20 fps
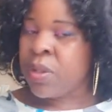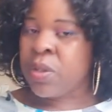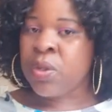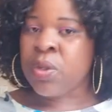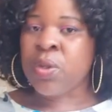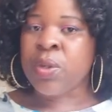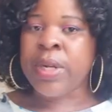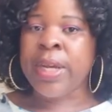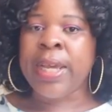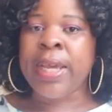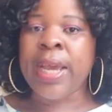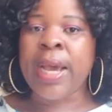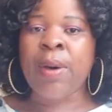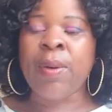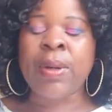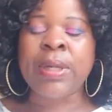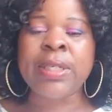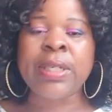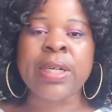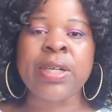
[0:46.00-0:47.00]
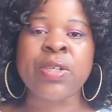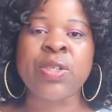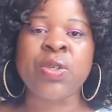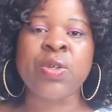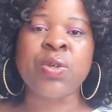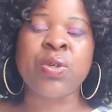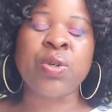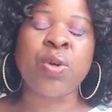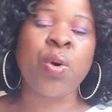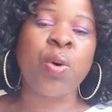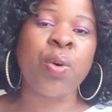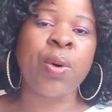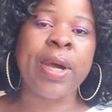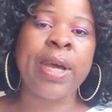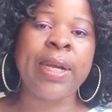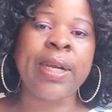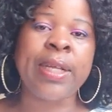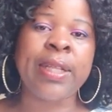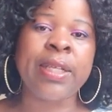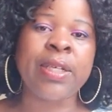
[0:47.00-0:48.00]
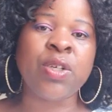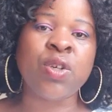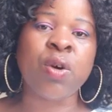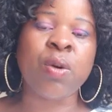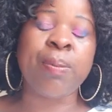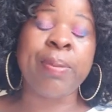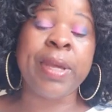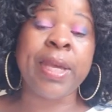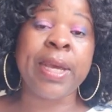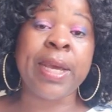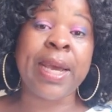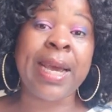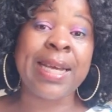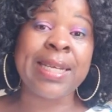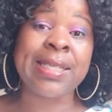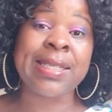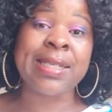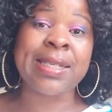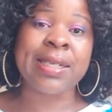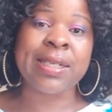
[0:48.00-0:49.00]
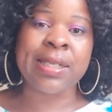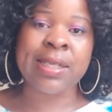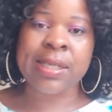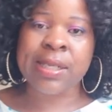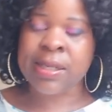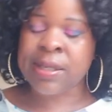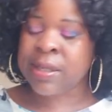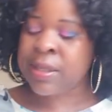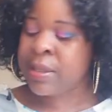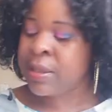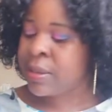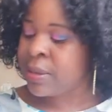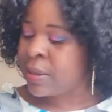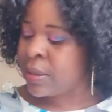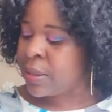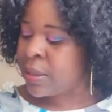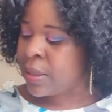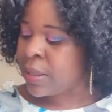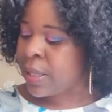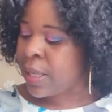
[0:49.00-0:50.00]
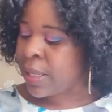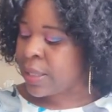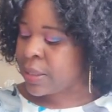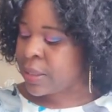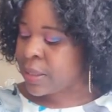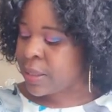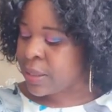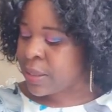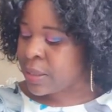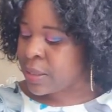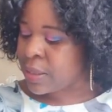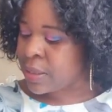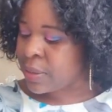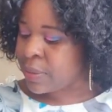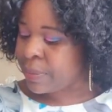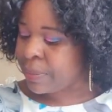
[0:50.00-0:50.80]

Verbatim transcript: Today I want us to talk under the topic Cast It. Cast It.